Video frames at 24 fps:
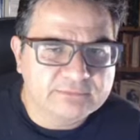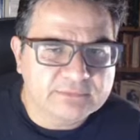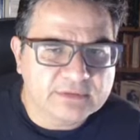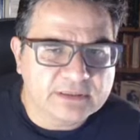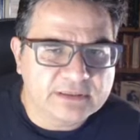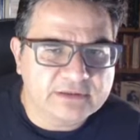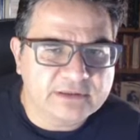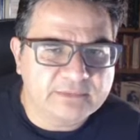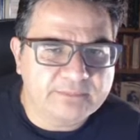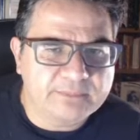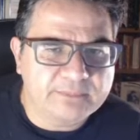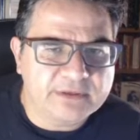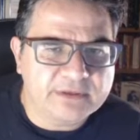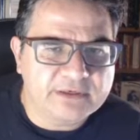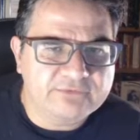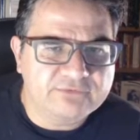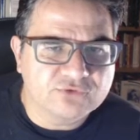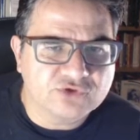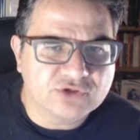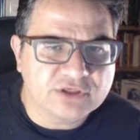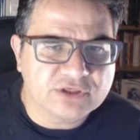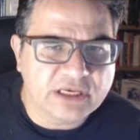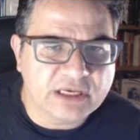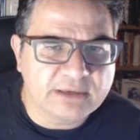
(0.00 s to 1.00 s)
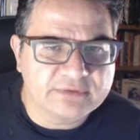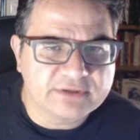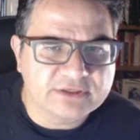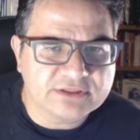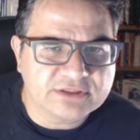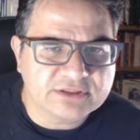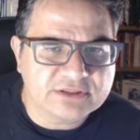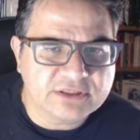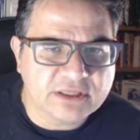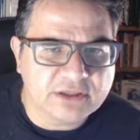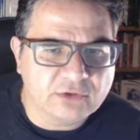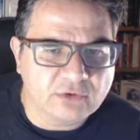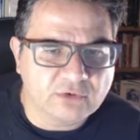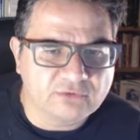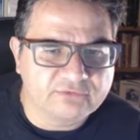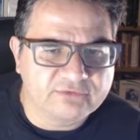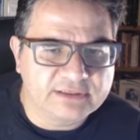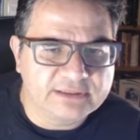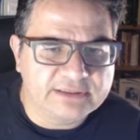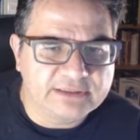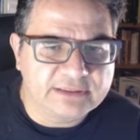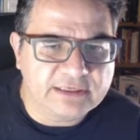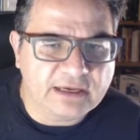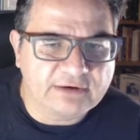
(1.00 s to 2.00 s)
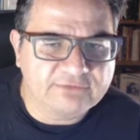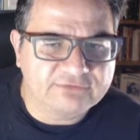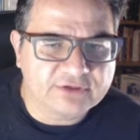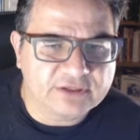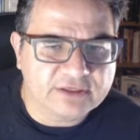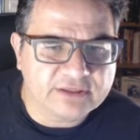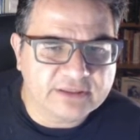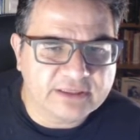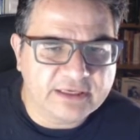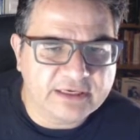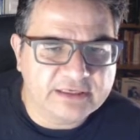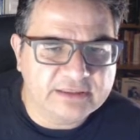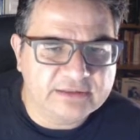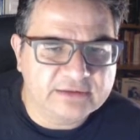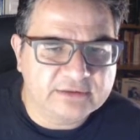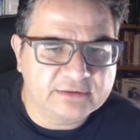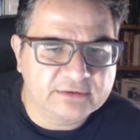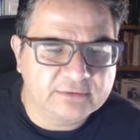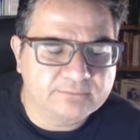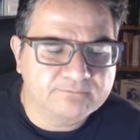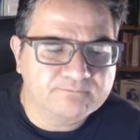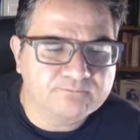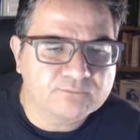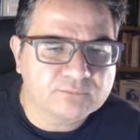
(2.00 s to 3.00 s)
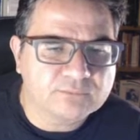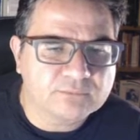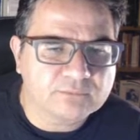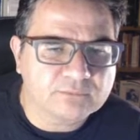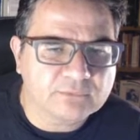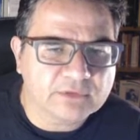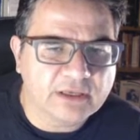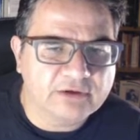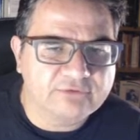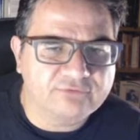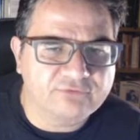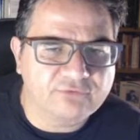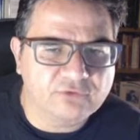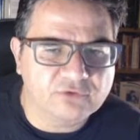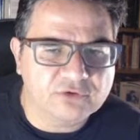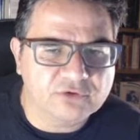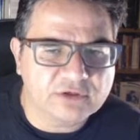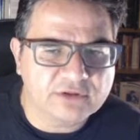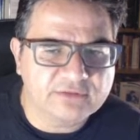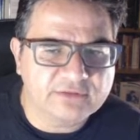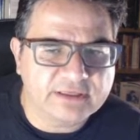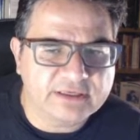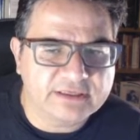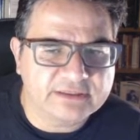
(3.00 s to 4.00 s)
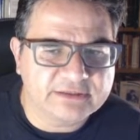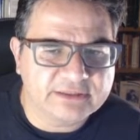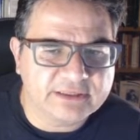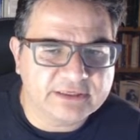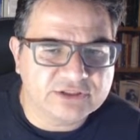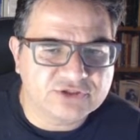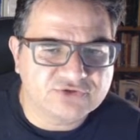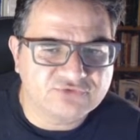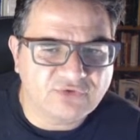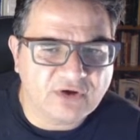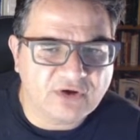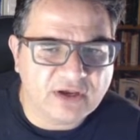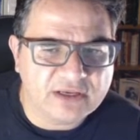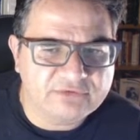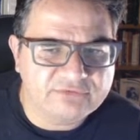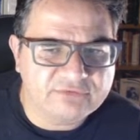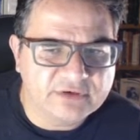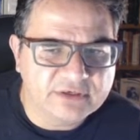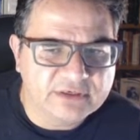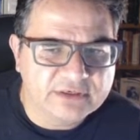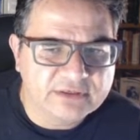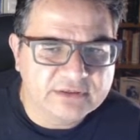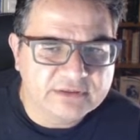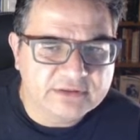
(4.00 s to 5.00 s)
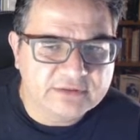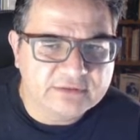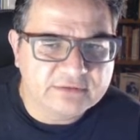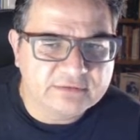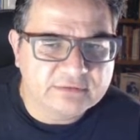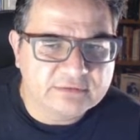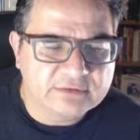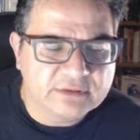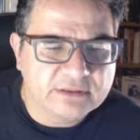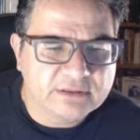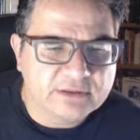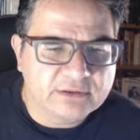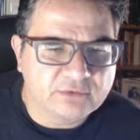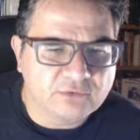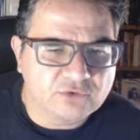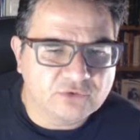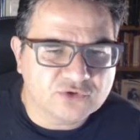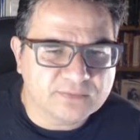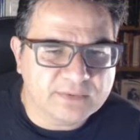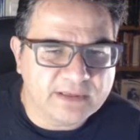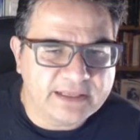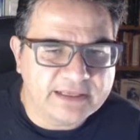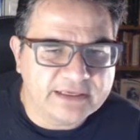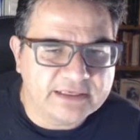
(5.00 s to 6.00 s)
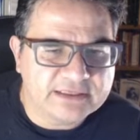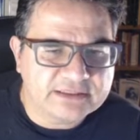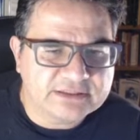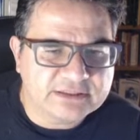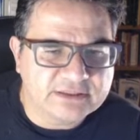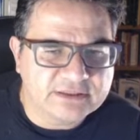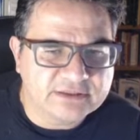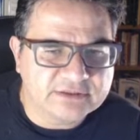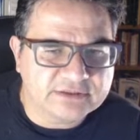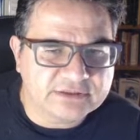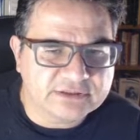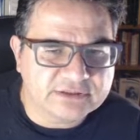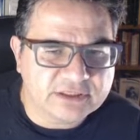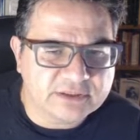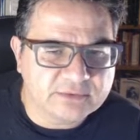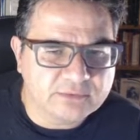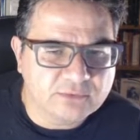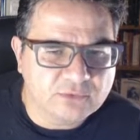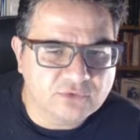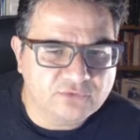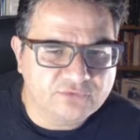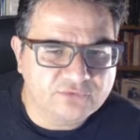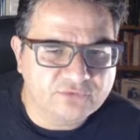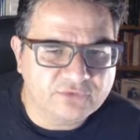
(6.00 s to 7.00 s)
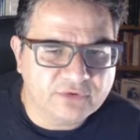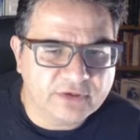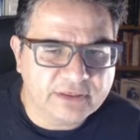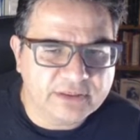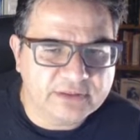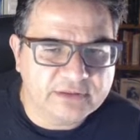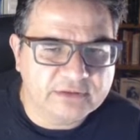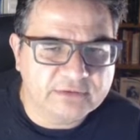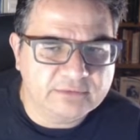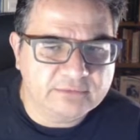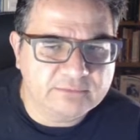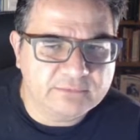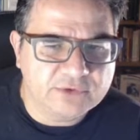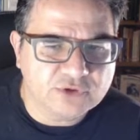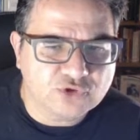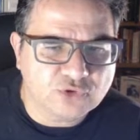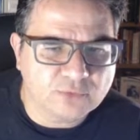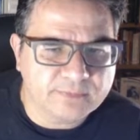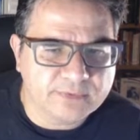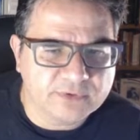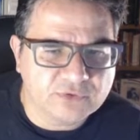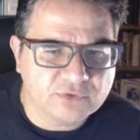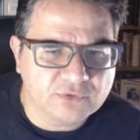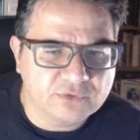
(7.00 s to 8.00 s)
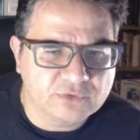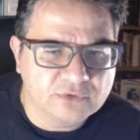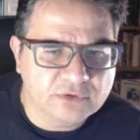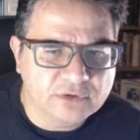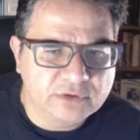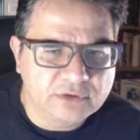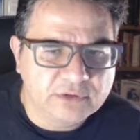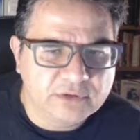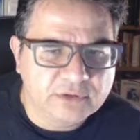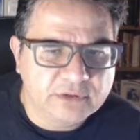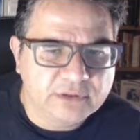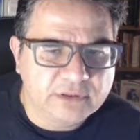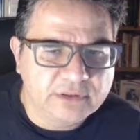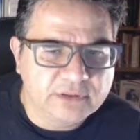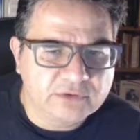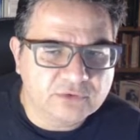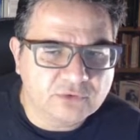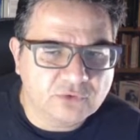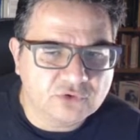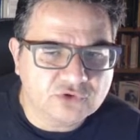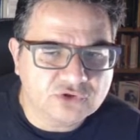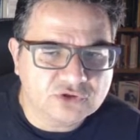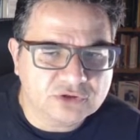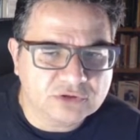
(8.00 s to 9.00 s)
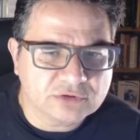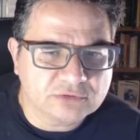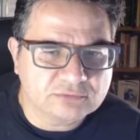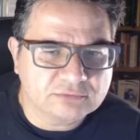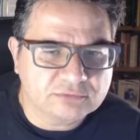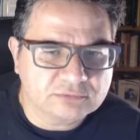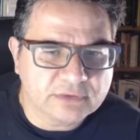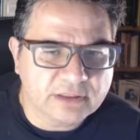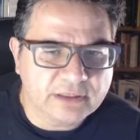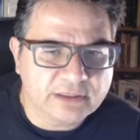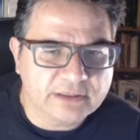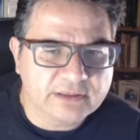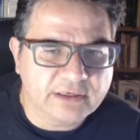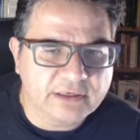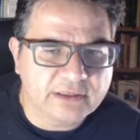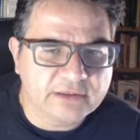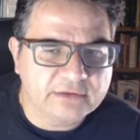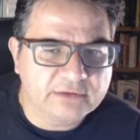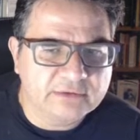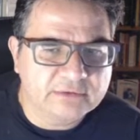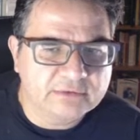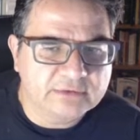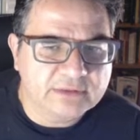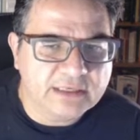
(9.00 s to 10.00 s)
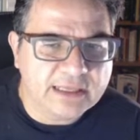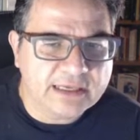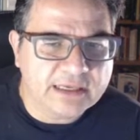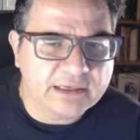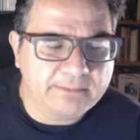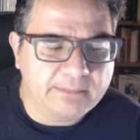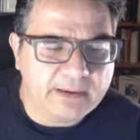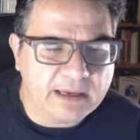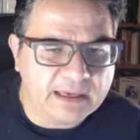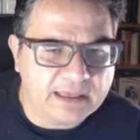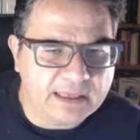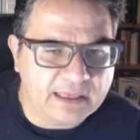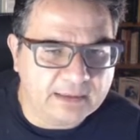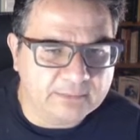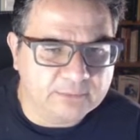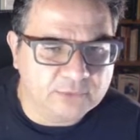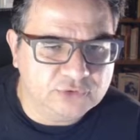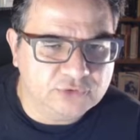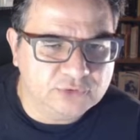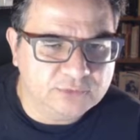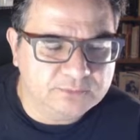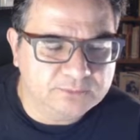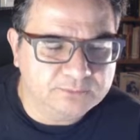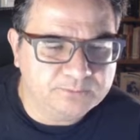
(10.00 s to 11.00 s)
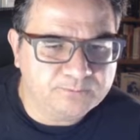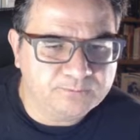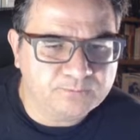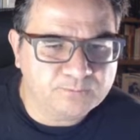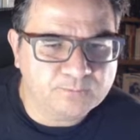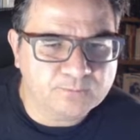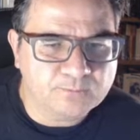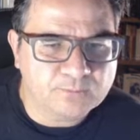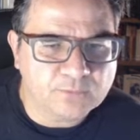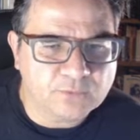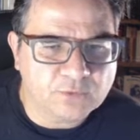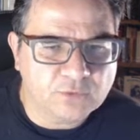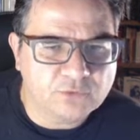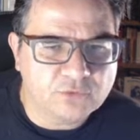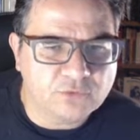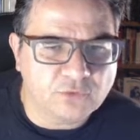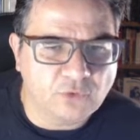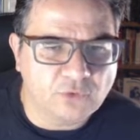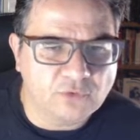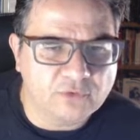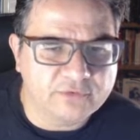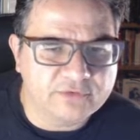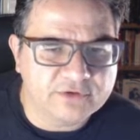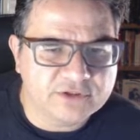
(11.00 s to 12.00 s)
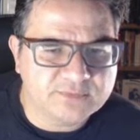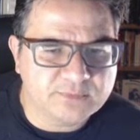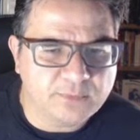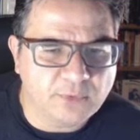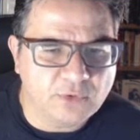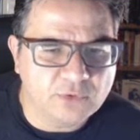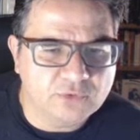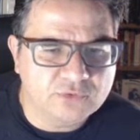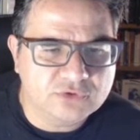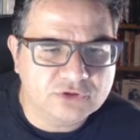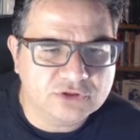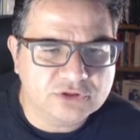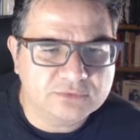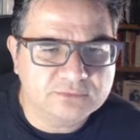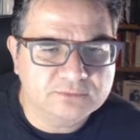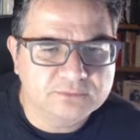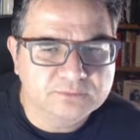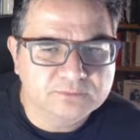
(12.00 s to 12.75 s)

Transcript: In the previous game, this is the novelty. After knight f4, knight h5 was playing. It's an interesting move. And bishop e2, it was again like a backgammon with all these pawns.